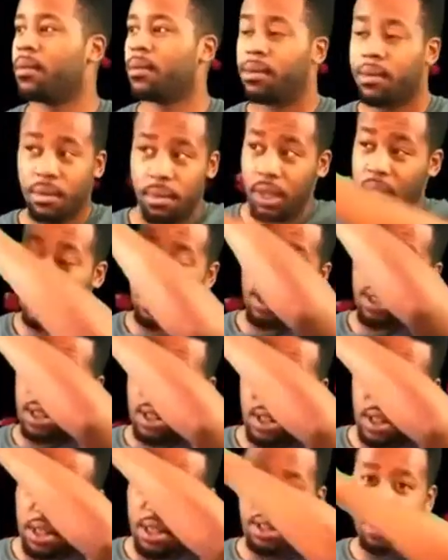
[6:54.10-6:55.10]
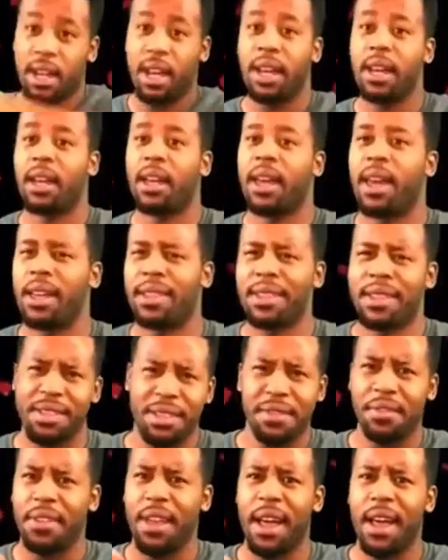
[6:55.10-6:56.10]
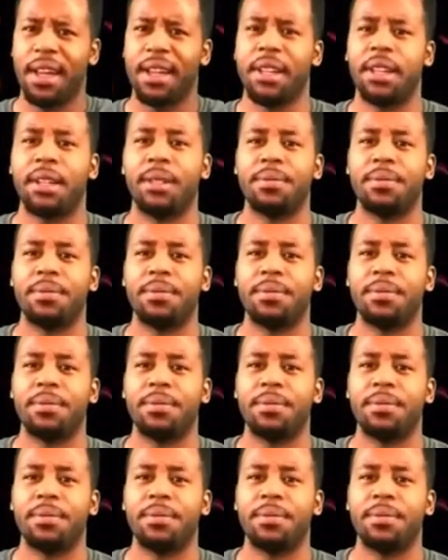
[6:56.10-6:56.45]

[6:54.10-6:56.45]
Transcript: This is another cut, and there's a fly in here.